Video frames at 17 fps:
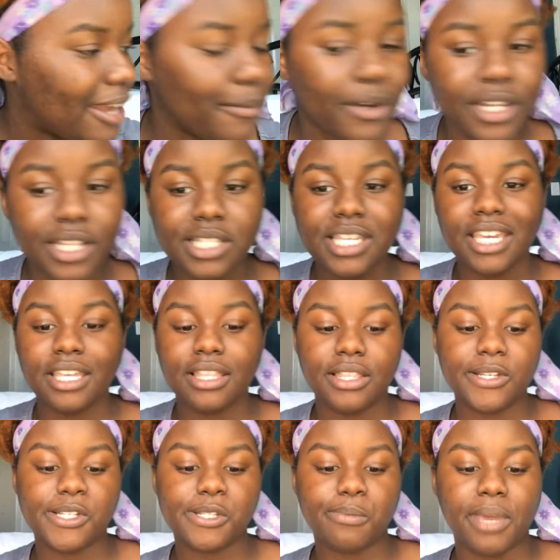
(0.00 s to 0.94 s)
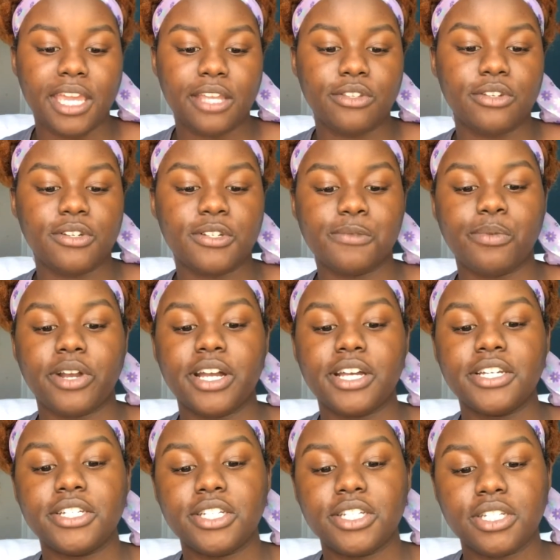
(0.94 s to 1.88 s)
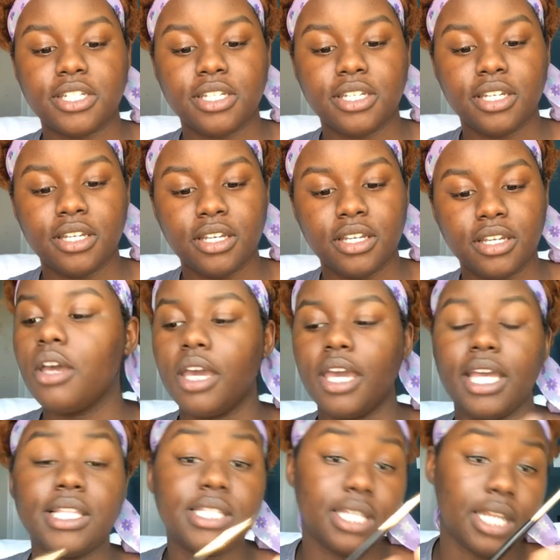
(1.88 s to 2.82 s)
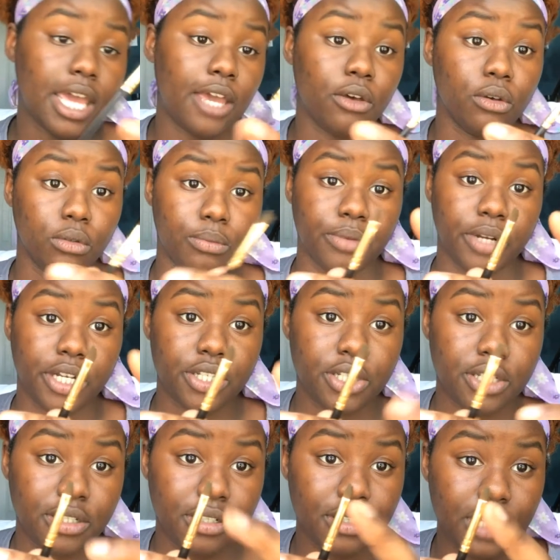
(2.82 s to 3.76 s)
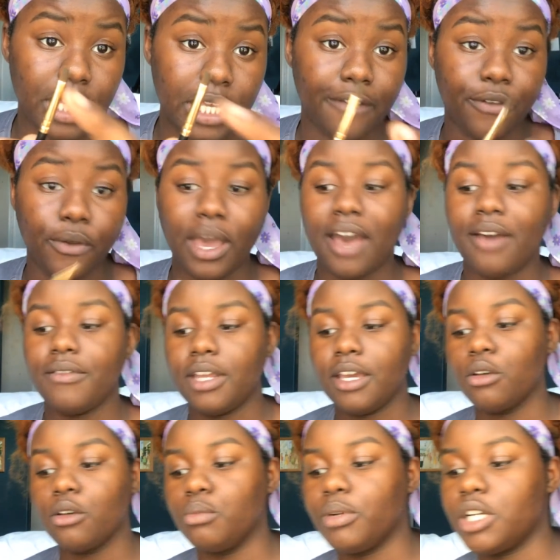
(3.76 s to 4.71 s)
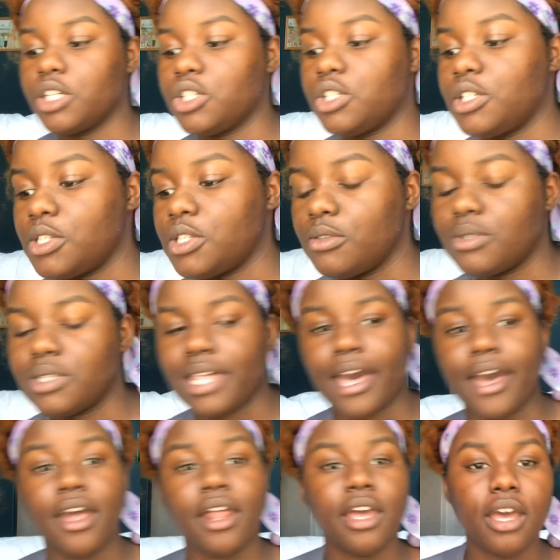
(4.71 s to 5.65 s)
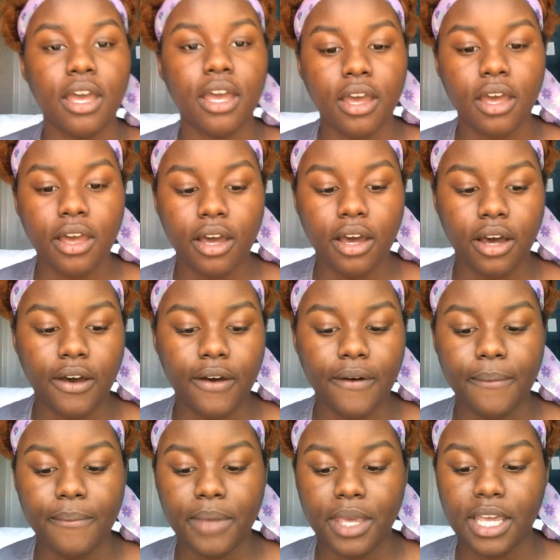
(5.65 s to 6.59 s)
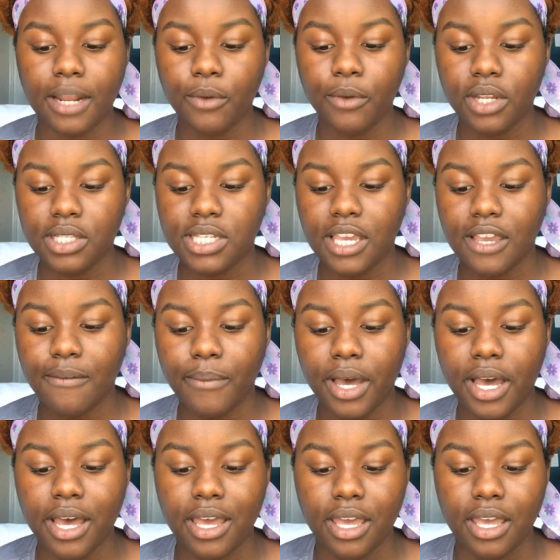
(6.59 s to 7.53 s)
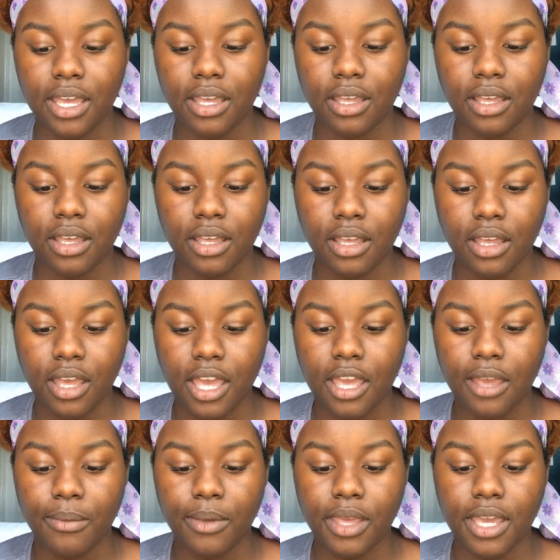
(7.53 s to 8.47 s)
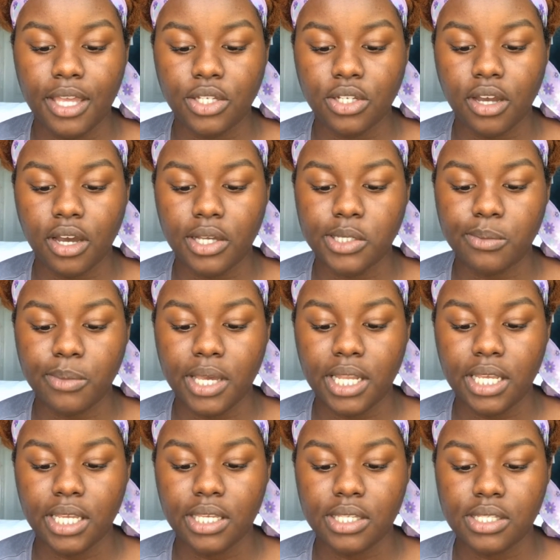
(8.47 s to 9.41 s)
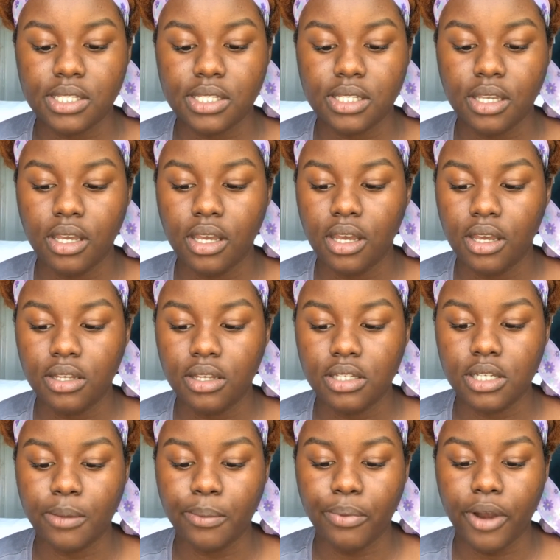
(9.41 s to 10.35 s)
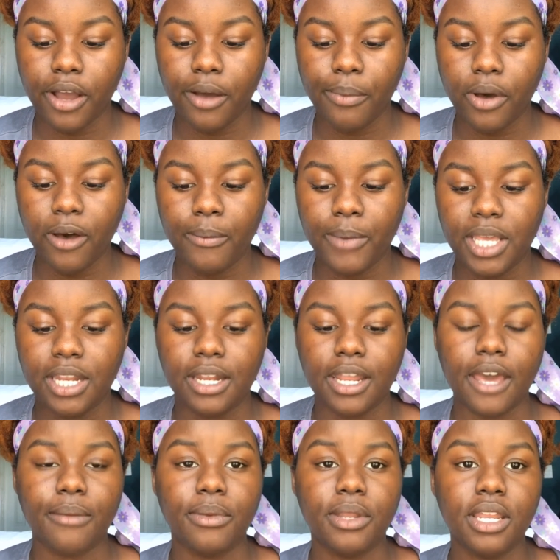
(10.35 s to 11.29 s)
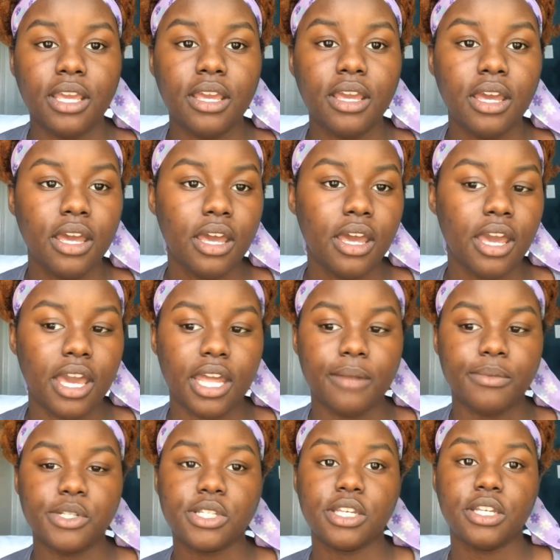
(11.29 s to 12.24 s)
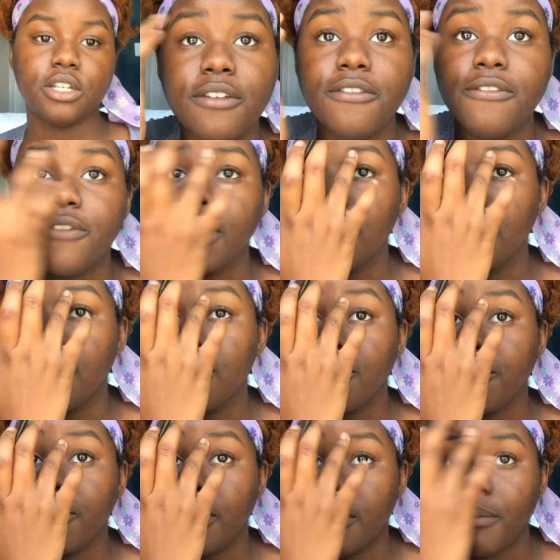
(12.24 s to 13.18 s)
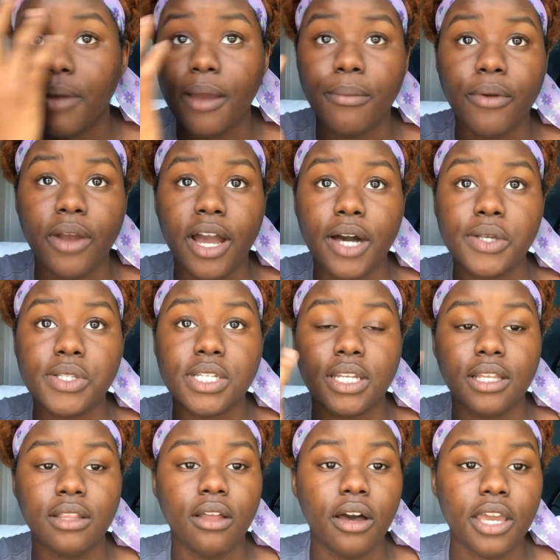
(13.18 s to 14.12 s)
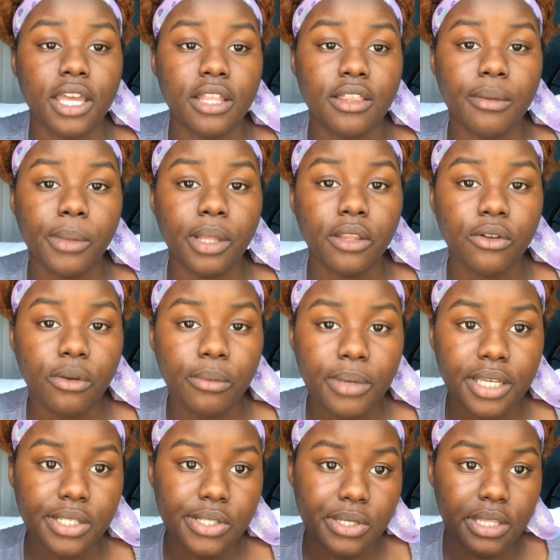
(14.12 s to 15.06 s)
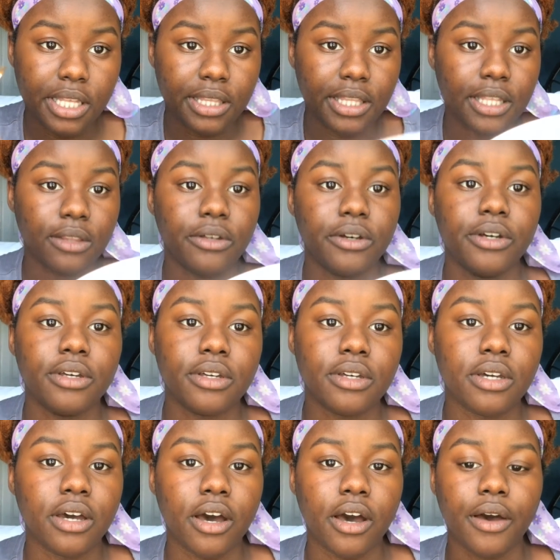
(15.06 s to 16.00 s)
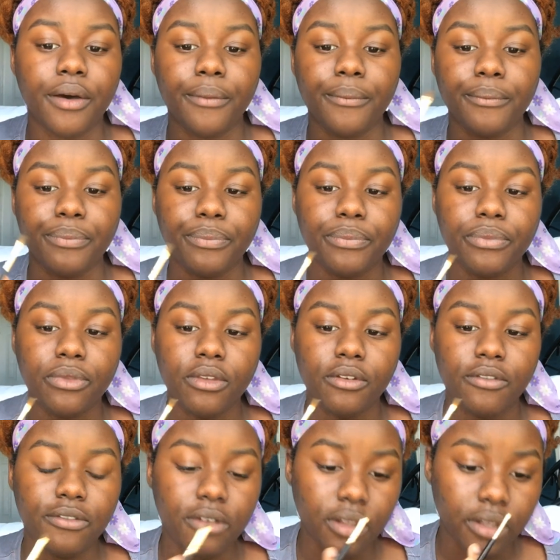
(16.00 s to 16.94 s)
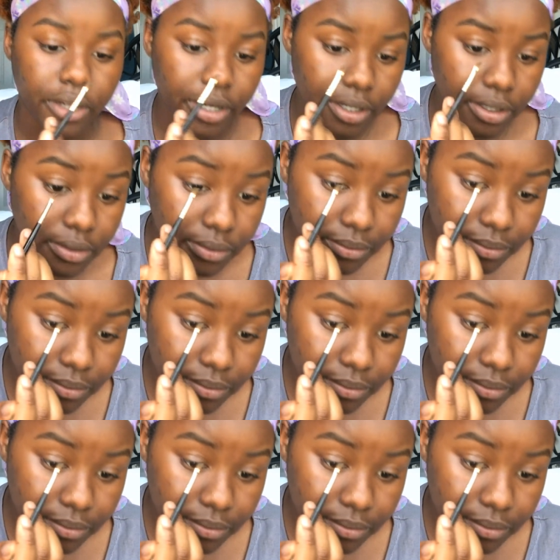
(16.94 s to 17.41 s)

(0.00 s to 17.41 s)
And I'm going to take this painter's brush. It's an angled brush, and if you have an angled brush, just use that. And I'm going to take my ABH Cosmetics Dip Brow Pomade in Ebony, and I'm just going to fill in the front of my brows and elongate them a little bit so that they look fuller.